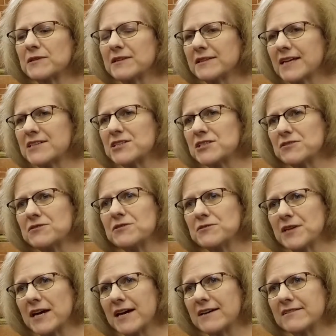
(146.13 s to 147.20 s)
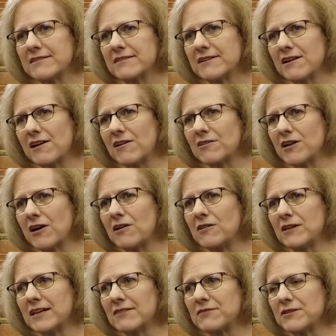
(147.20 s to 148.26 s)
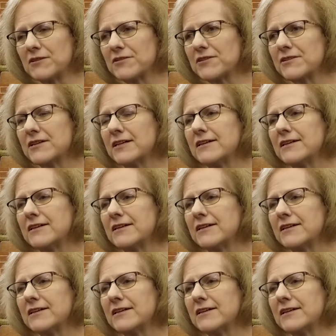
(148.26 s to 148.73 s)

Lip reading: lets you do that on all levels.